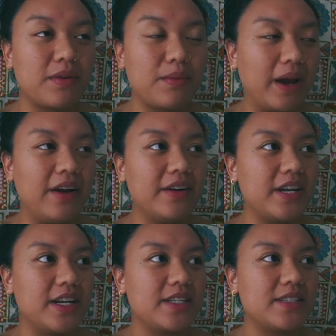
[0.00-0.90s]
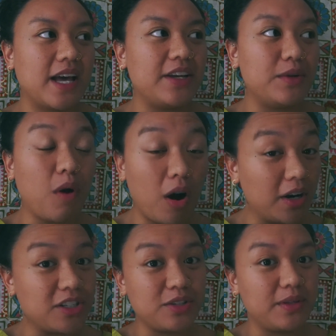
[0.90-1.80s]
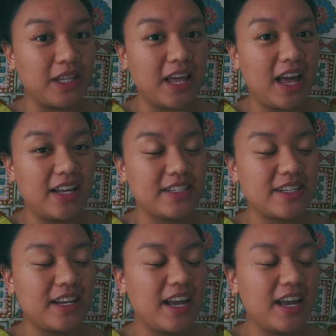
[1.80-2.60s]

awareness that you are doing that,